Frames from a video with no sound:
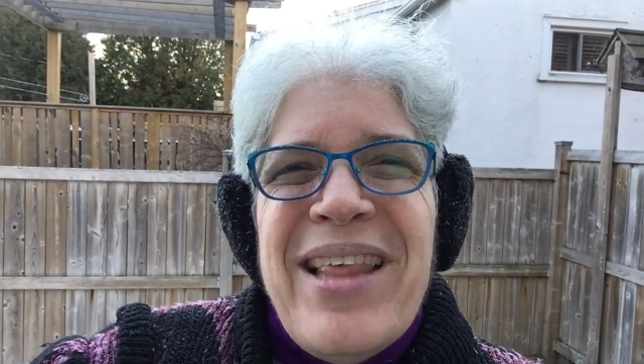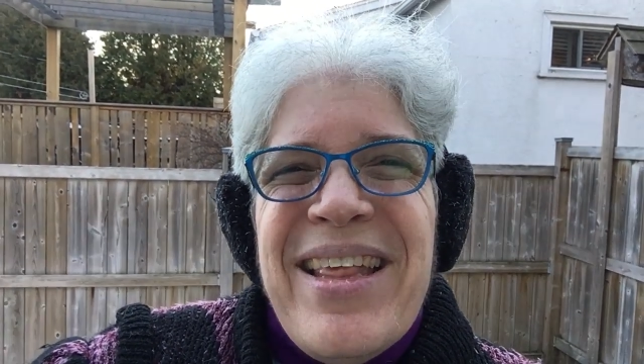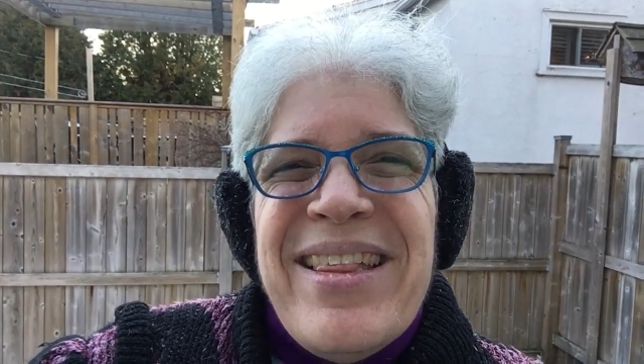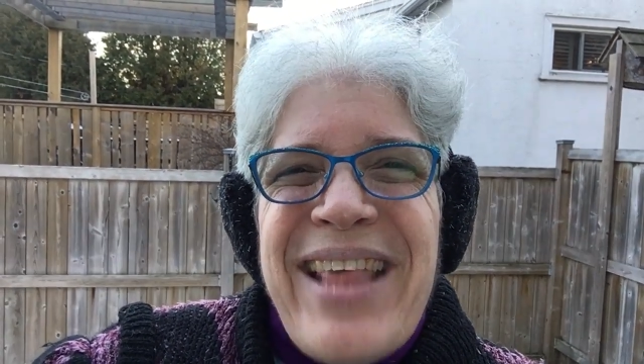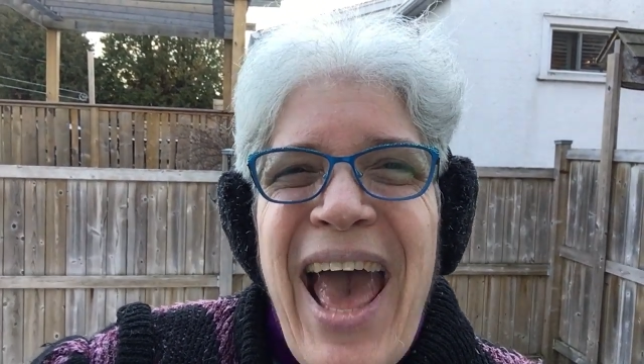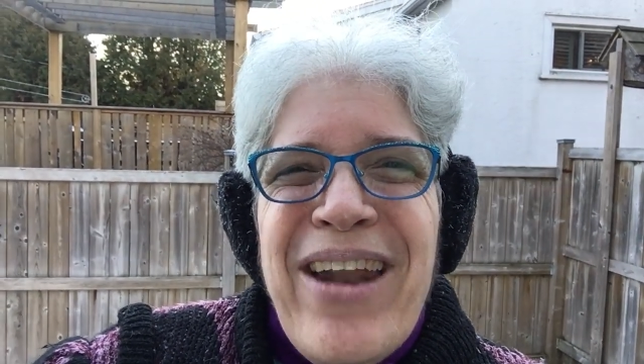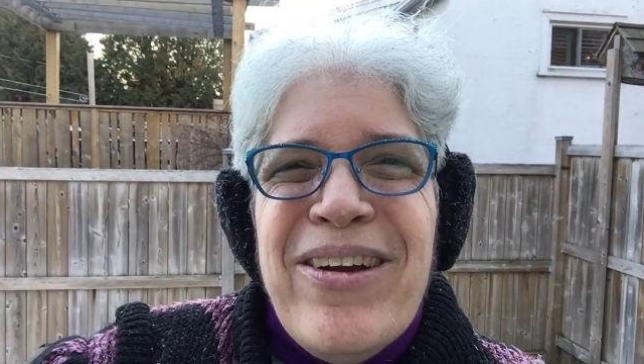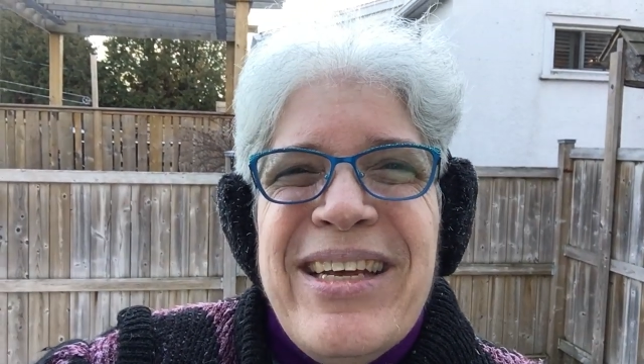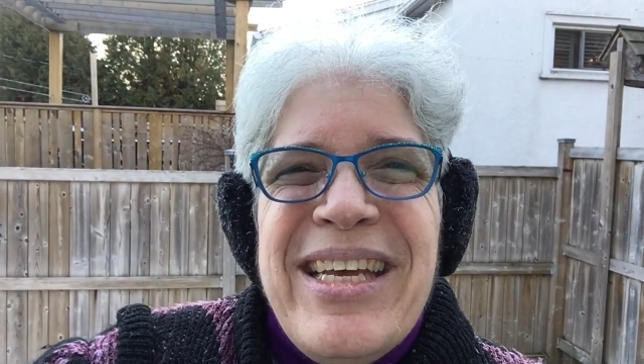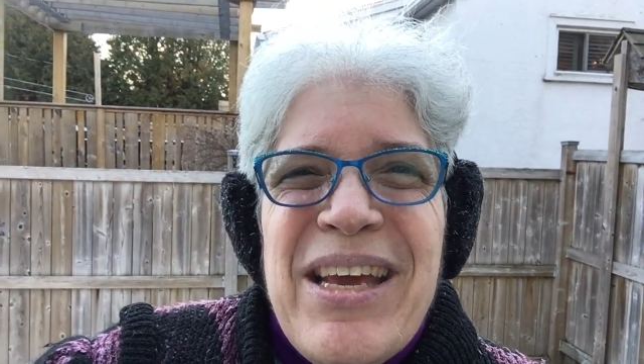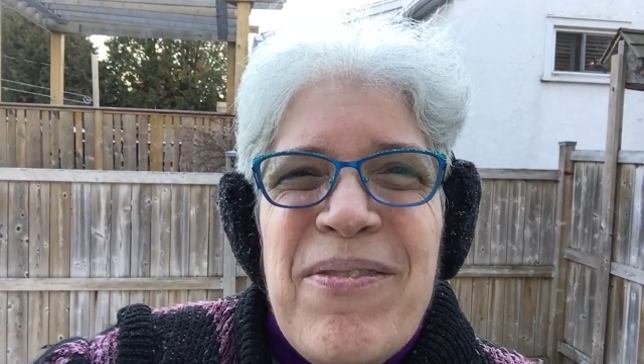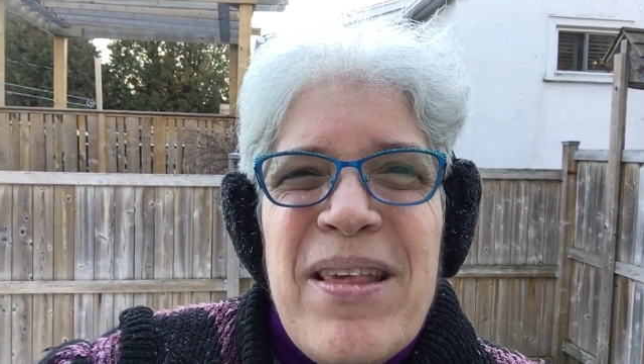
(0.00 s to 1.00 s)
that
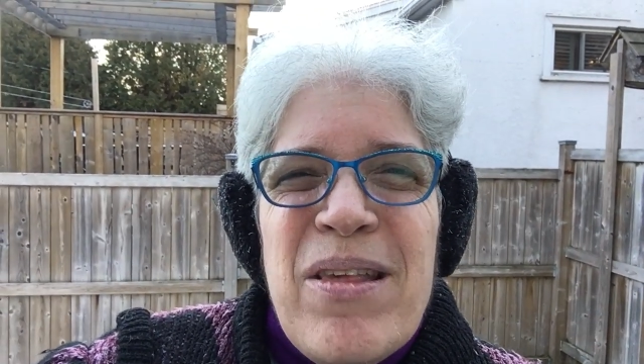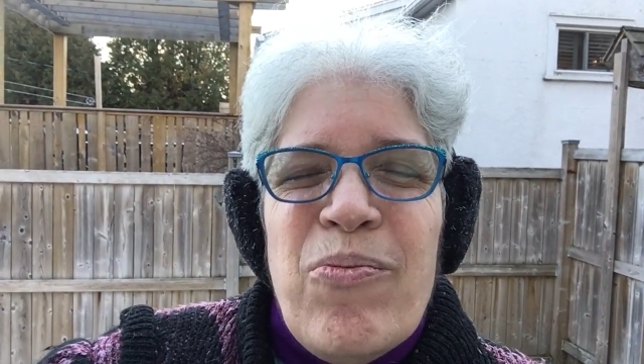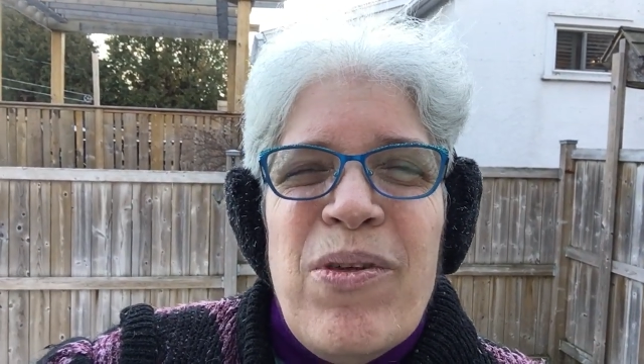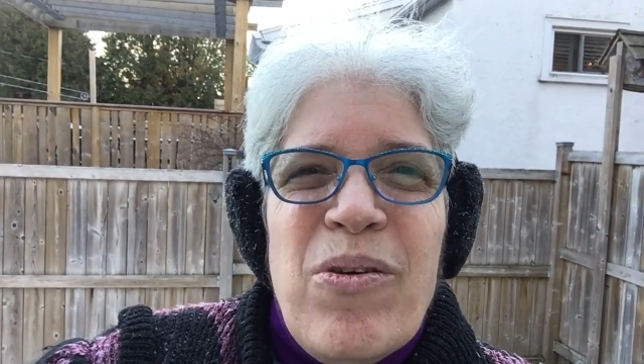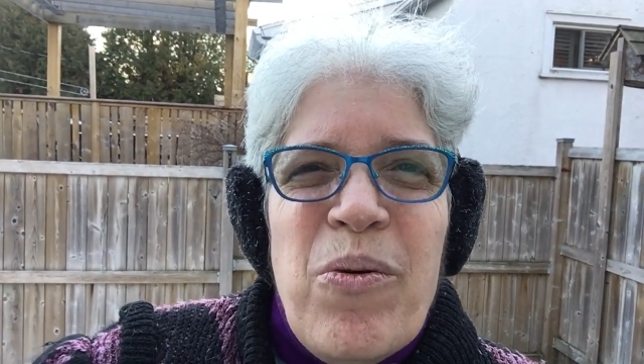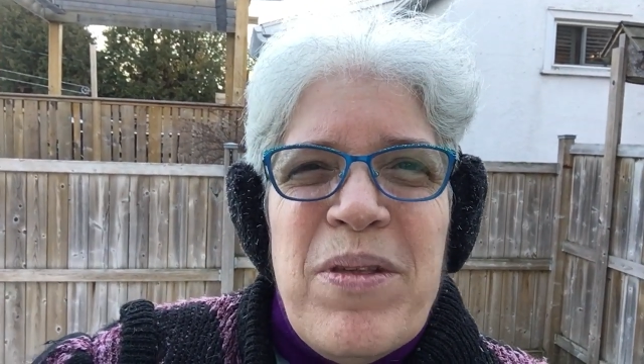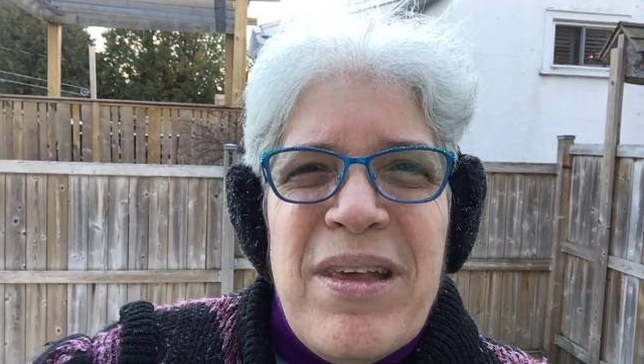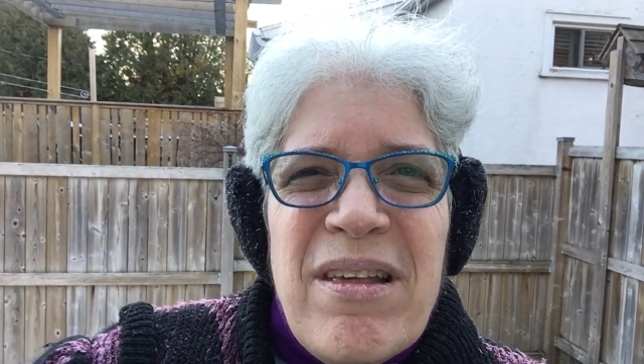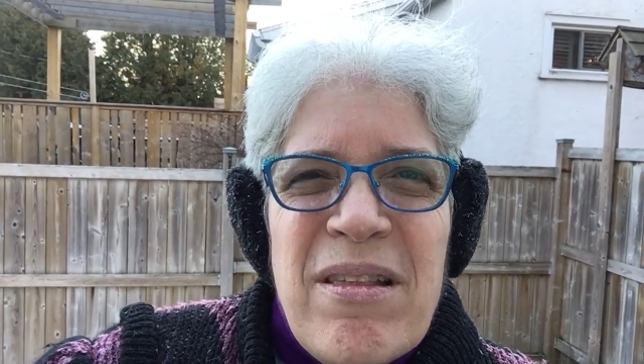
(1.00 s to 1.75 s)
Saturn gifts us with those